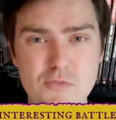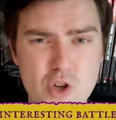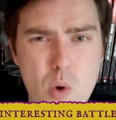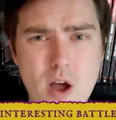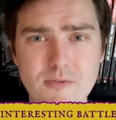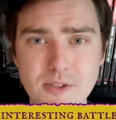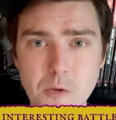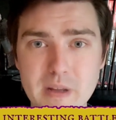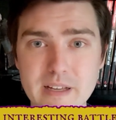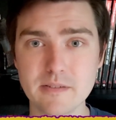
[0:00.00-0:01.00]
show off a
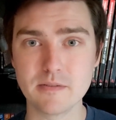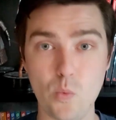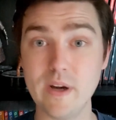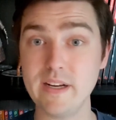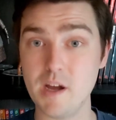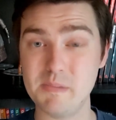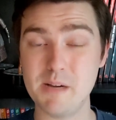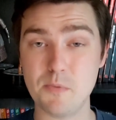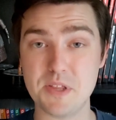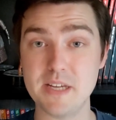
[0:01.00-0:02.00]
little bit. When coming
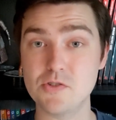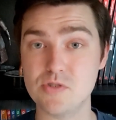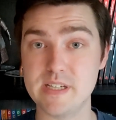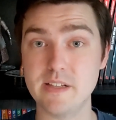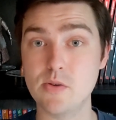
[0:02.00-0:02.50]
up with interesting